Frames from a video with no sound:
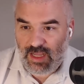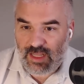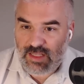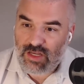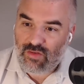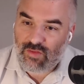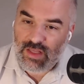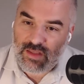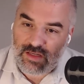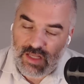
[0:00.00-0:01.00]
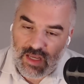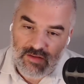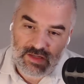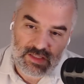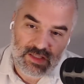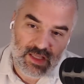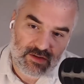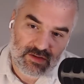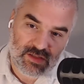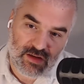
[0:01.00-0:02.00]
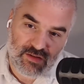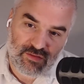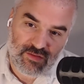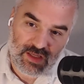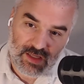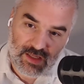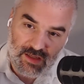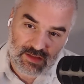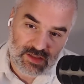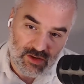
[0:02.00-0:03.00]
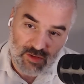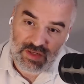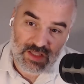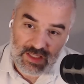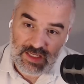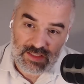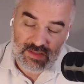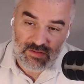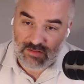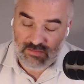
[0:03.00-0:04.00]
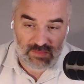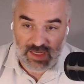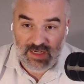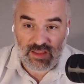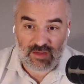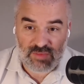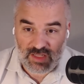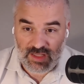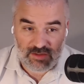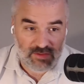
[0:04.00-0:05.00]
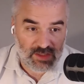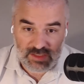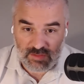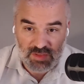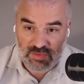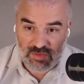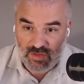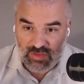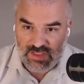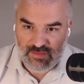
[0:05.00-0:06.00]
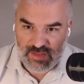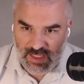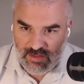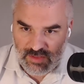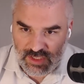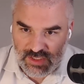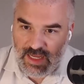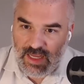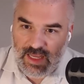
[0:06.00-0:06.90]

And then you read the diaries and letters of the urban elites who are anything but illiterate. These are people who know 7 languages.